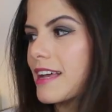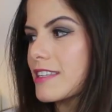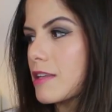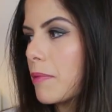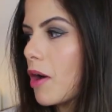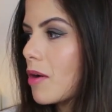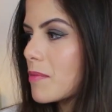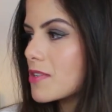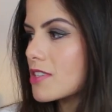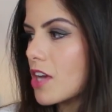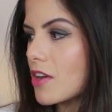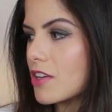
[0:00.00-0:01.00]
is the
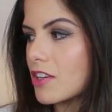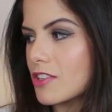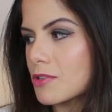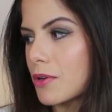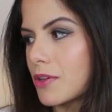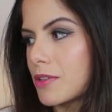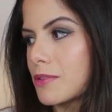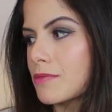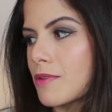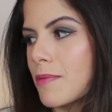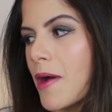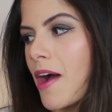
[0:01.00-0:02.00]
Palmer's Coconut Oil
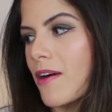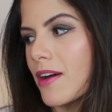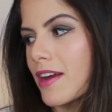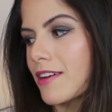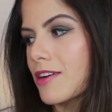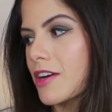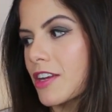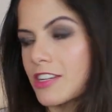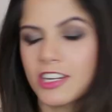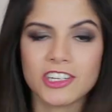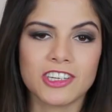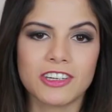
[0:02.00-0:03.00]
Repairing
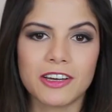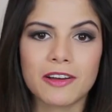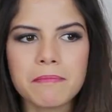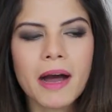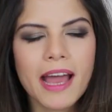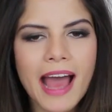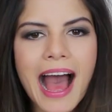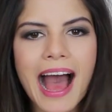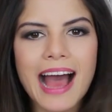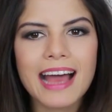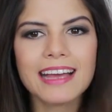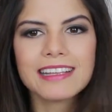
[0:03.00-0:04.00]
Conditioner. My
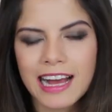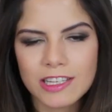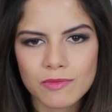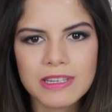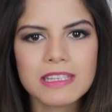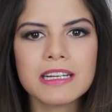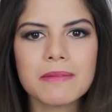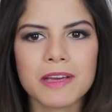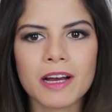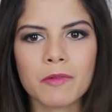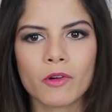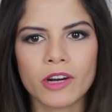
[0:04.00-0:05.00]
hair has recently
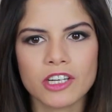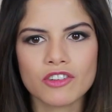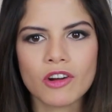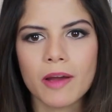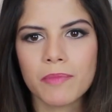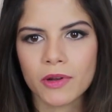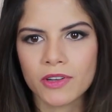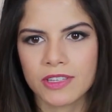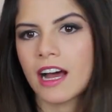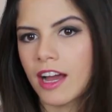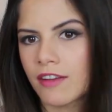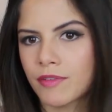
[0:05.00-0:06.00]
become quite dry because
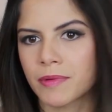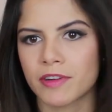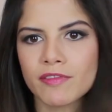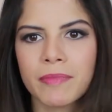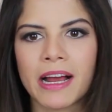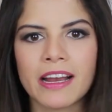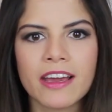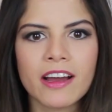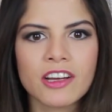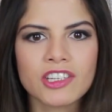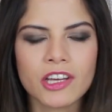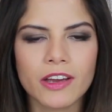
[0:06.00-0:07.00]
I have a bit of a
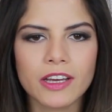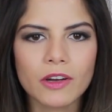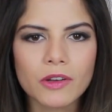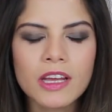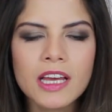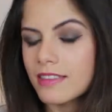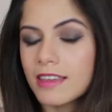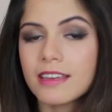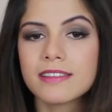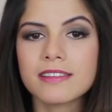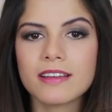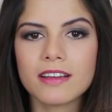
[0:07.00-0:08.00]
balayage going on. This